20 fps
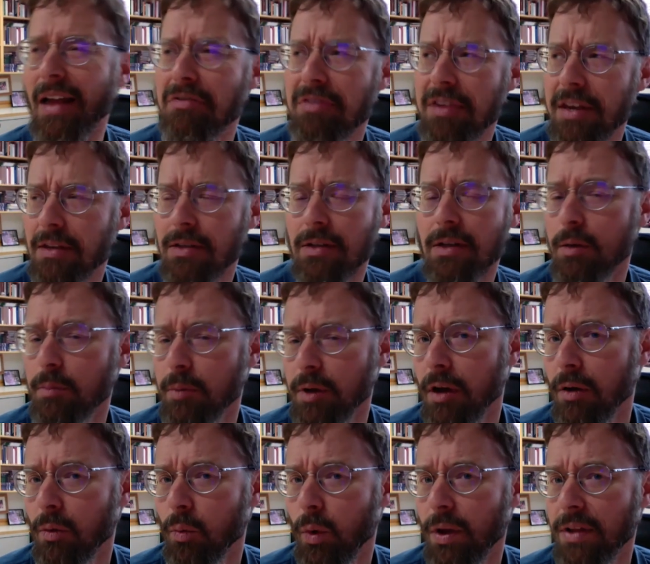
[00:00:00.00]
I think it's going to
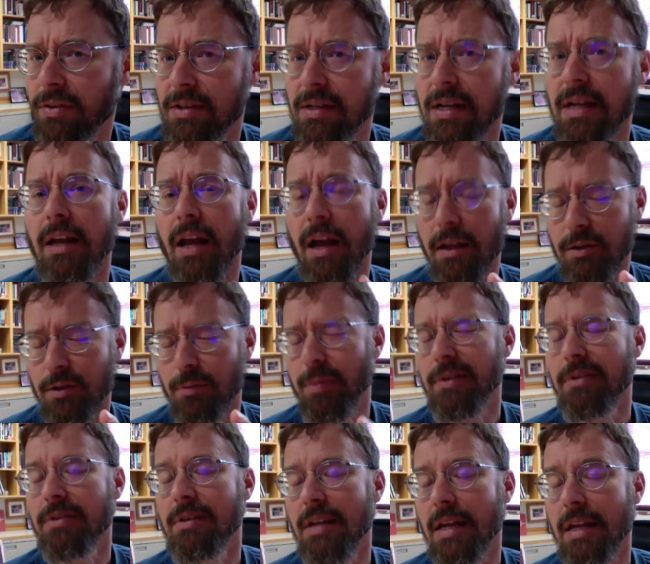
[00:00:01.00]
be on Wednesday nights,
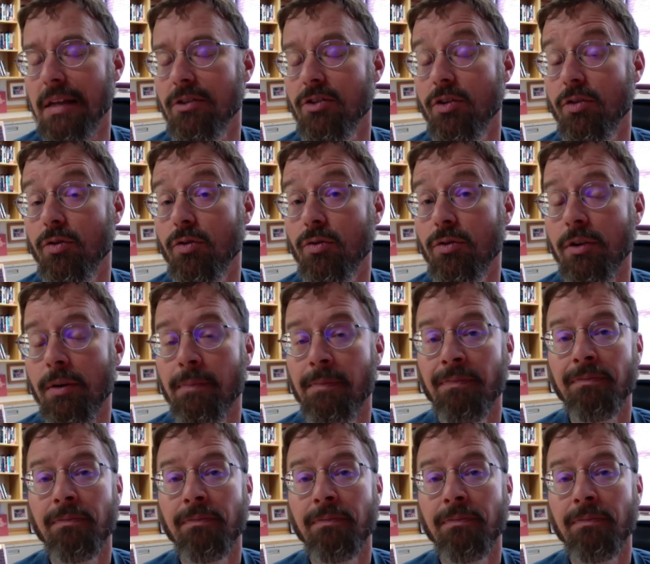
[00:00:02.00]
but stay tuned.